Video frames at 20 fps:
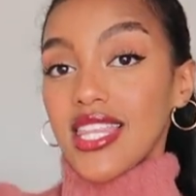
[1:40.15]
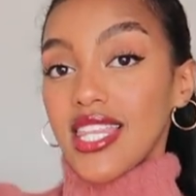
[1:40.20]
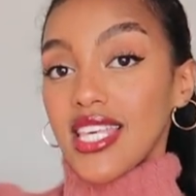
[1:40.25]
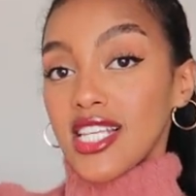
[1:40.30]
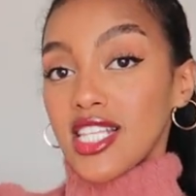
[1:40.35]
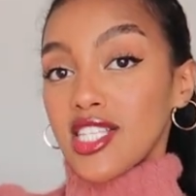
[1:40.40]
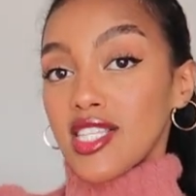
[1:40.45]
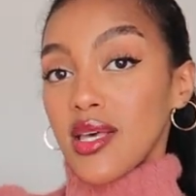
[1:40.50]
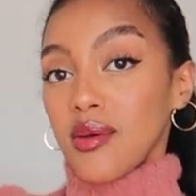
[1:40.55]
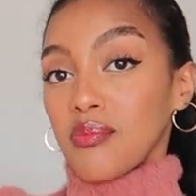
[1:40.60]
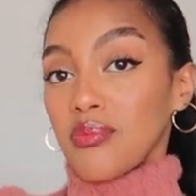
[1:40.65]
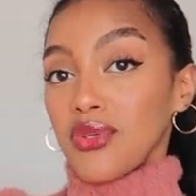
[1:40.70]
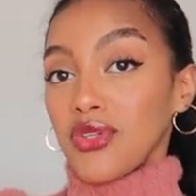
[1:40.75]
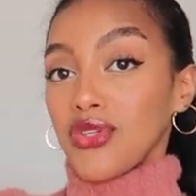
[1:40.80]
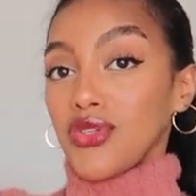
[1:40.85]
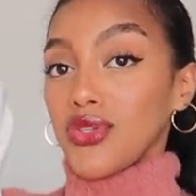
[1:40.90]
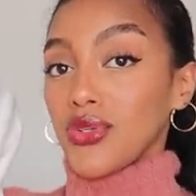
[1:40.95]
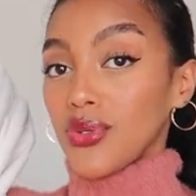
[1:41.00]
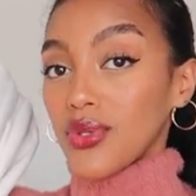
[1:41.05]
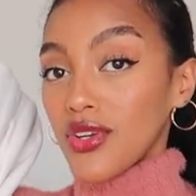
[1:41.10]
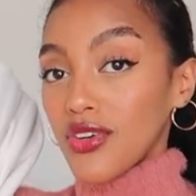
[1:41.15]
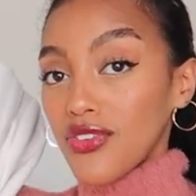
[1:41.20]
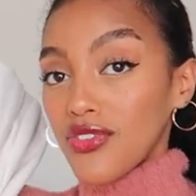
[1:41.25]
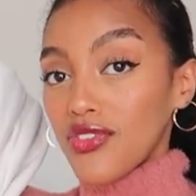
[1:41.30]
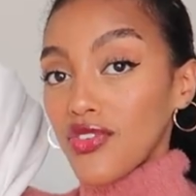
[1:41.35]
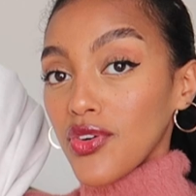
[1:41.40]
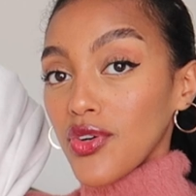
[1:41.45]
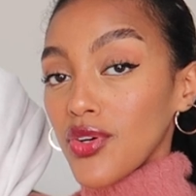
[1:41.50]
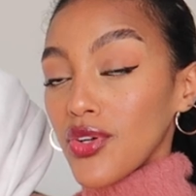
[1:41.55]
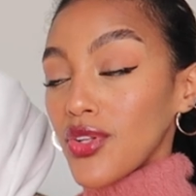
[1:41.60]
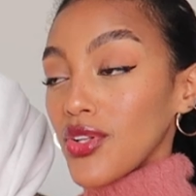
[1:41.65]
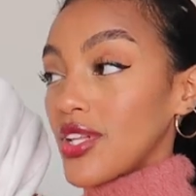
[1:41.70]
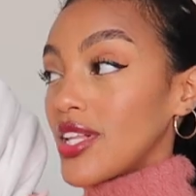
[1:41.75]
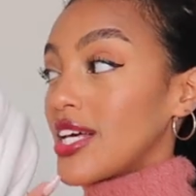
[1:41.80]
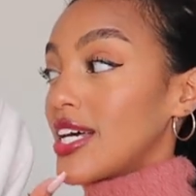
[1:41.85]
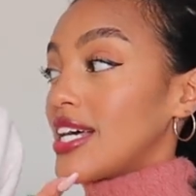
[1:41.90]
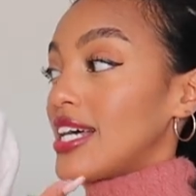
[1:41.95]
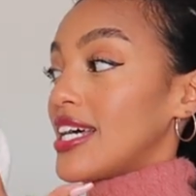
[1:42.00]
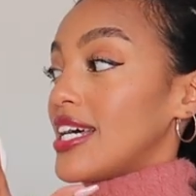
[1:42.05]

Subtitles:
this beautiful